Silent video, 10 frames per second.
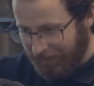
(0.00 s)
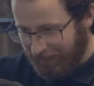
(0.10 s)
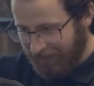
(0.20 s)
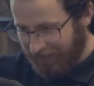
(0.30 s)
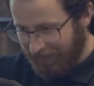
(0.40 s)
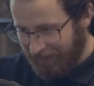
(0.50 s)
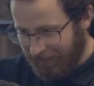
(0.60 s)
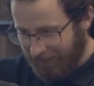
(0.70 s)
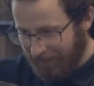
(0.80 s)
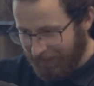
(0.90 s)
as hell.
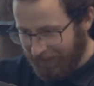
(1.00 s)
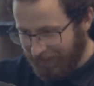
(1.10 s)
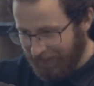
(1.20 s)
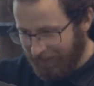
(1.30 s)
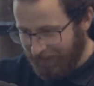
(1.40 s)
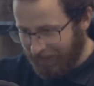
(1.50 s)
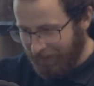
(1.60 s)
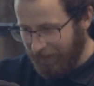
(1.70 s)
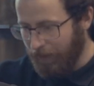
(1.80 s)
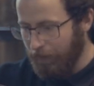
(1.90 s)

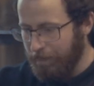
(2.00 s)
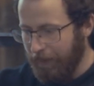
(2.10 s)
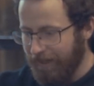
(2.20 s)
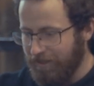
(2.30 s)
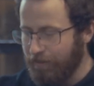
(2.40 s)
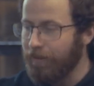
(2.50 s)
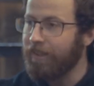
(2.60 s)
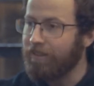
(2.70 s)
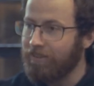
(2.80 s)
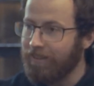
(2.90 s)
You know when Baggsy
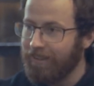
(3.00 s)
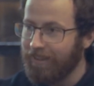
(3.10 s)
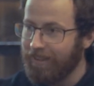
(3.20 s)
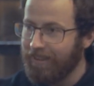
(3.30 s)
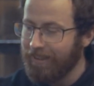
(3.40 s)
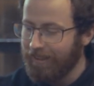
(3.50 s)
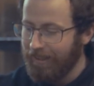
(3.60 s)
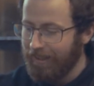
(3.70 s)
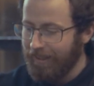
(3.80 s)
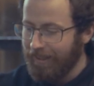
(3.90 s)
rings? Yeah.
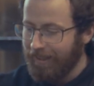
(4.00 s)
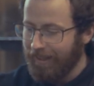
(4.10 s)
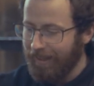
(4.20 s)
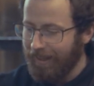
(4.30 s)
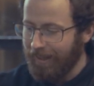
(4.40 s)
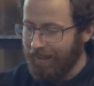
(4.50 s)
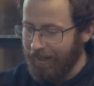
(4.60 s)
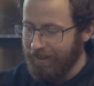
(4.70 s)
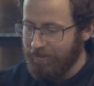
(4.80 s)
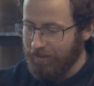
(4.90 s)
And
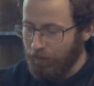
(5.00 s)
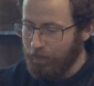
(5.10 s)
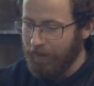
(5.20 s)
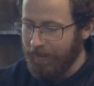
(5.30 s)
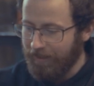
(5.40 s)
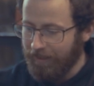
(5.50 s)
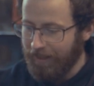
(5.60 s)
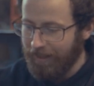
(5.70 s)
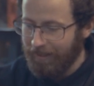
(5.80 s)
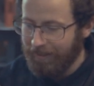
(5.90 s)
asks an update on the
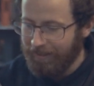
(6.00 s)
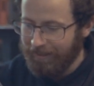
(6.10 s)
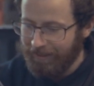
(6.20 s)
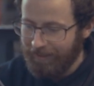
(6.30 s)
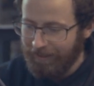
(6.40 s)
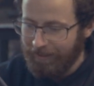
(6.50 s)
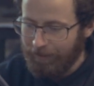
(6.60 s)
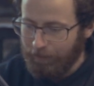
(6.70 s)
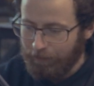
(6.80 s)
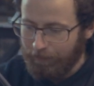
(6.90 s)
car?
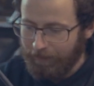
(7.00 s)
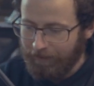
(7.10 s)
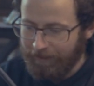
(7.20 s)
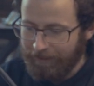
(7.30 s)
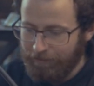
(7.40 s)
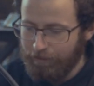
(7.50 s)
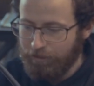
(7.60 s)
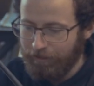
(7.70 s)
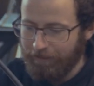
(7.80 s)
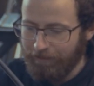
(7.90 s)
Yeah. Like, if you
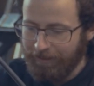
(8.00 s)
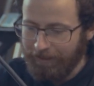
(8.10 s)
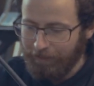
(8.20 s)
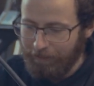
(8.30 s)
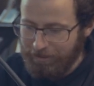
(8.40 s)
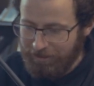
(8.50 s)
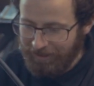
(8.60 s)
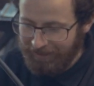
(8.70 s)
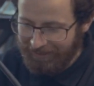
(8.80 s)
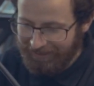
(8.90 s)
was ring right now, what would you
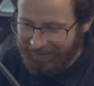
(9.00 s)
say?